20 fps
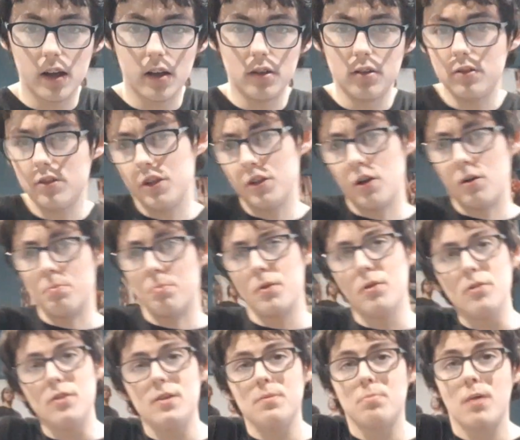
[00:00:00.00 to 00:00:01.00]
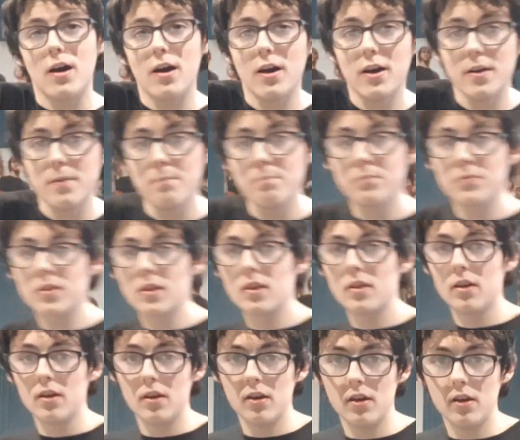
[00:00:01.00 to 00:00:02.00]
And, PewDiePie
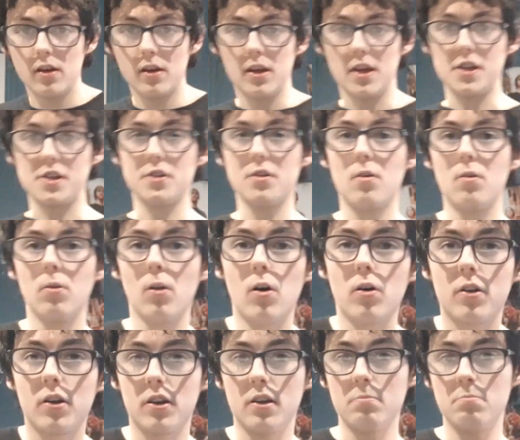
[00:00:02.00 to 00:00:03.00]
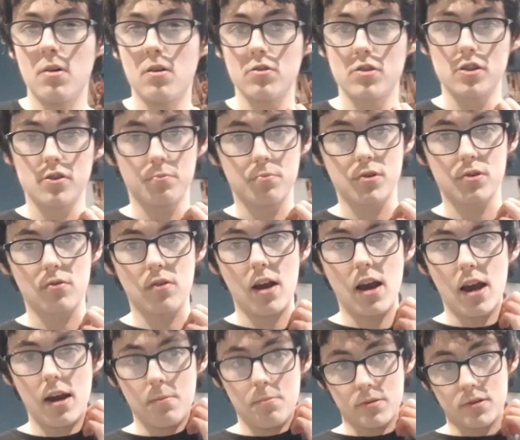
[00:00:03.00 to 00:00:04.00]
is no longer the most
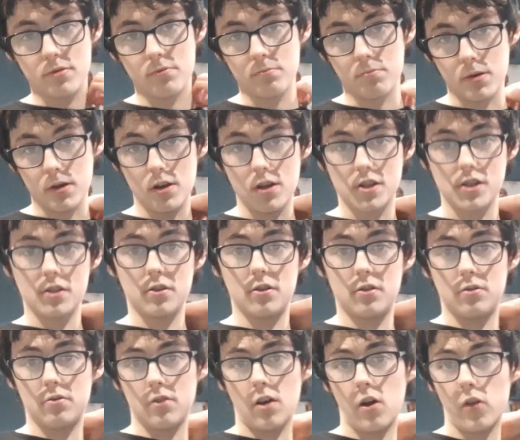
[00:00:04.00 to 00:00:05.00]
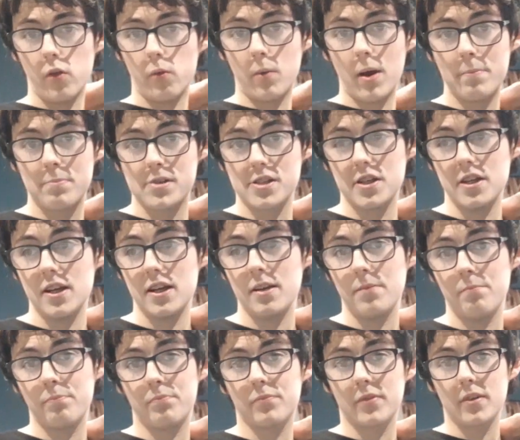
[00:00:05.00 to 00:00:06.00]
subscribed person on the website
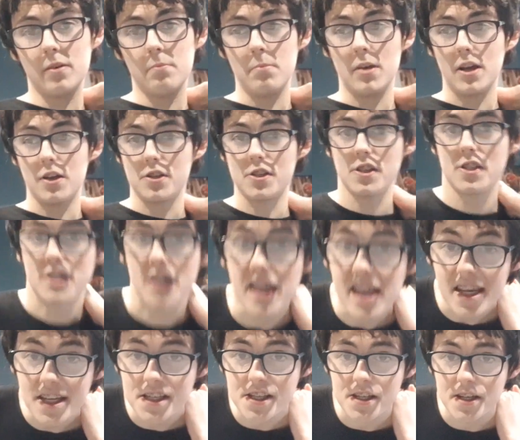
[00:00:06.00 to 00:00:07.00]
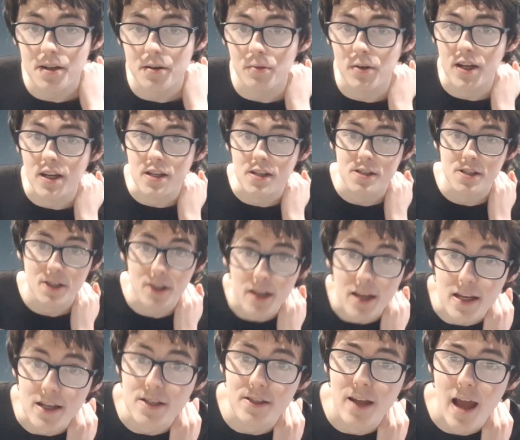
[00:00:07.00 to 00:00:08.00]
because the T-Series
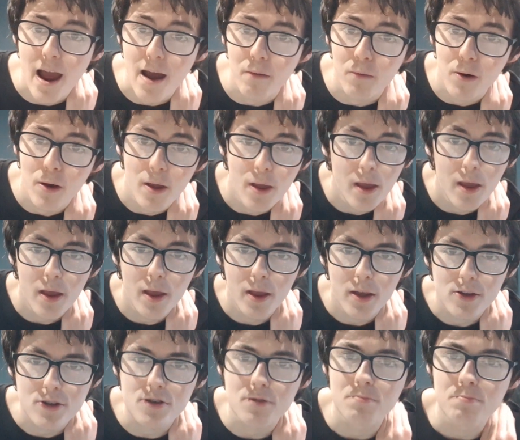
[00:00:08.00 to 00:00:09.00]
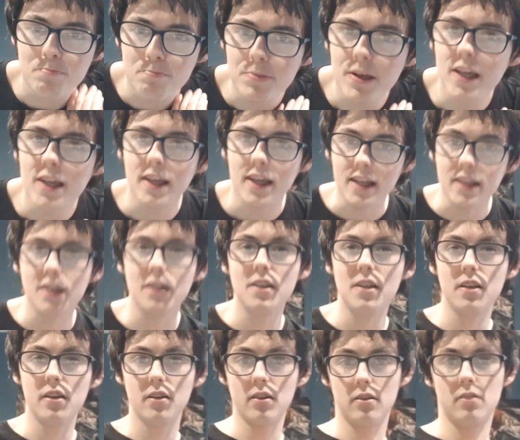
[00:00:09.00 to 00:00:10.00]
is now some big
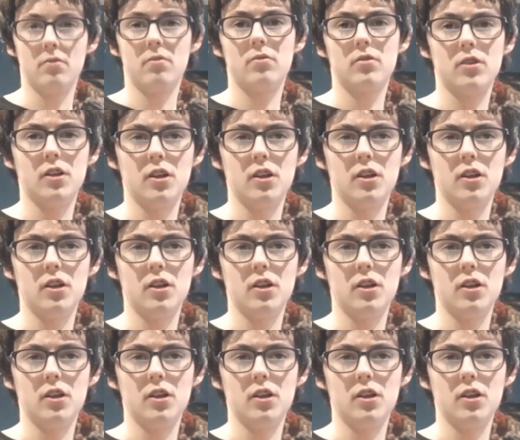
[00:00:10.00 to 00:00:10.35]
Indian,